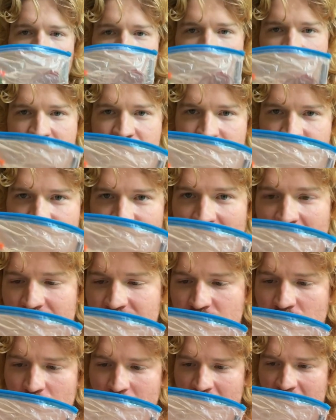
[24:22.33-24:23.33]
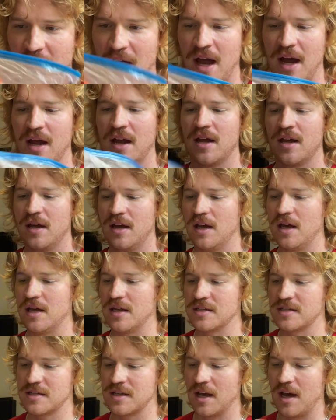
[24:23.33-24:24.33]
my survival bag.
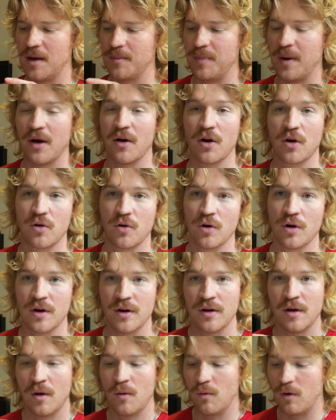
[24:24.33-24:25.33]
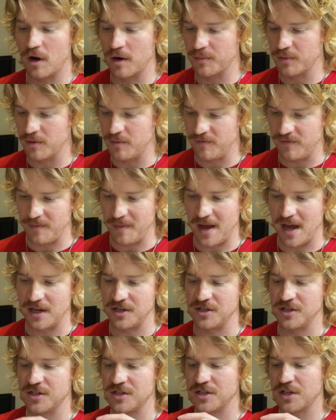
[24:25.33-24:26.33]
It's got paracord, waterproof
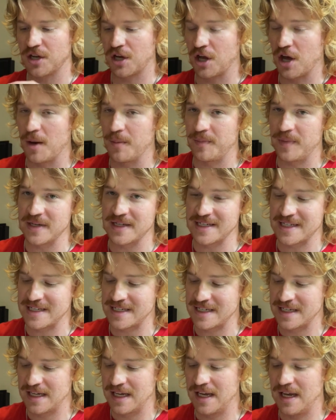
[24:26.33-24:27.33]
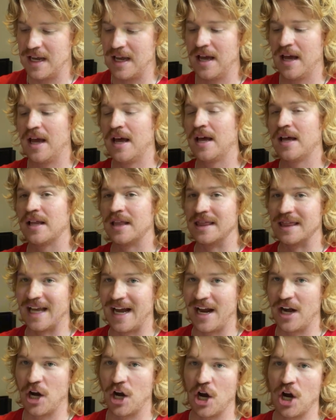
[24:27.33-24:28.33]
matches, compass,
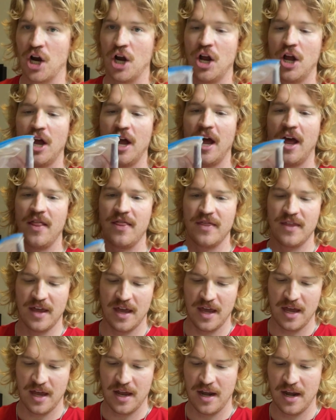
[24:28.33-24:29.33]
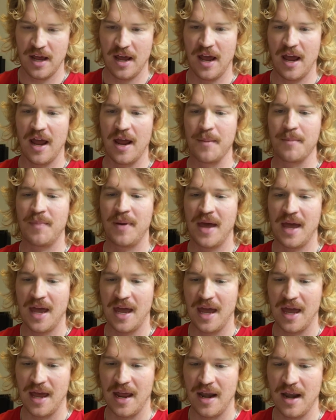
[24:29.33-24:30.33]
lighter, and then a
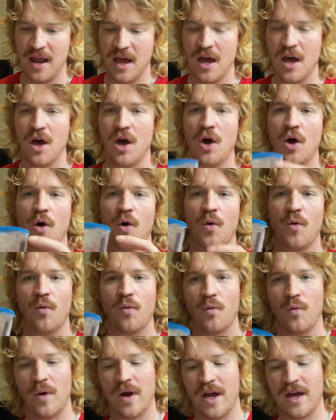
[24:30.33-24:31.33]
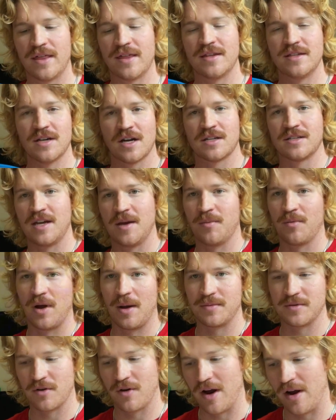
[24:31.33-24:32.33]
pin with duct tape
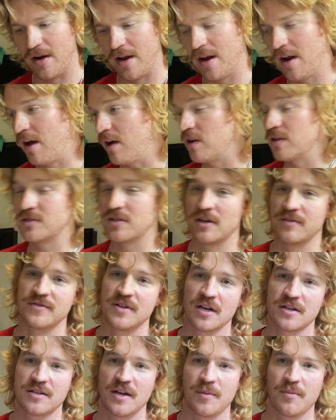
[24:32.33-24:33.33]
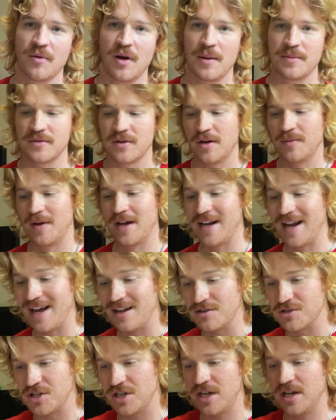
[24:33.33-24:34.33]
wrapped around it. I also have duct tape wrapped around my
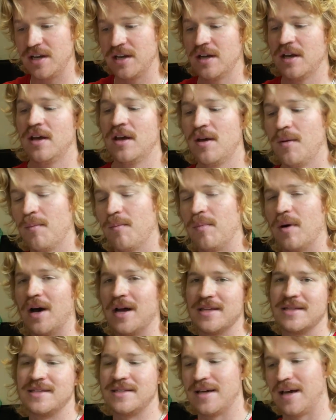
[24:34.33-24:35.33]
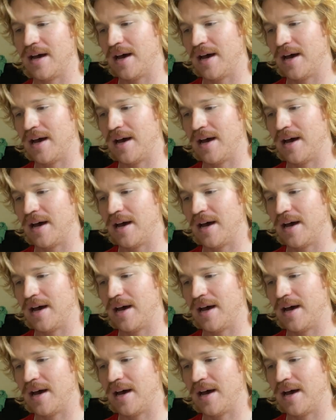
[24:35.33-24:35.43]
Nalgene, but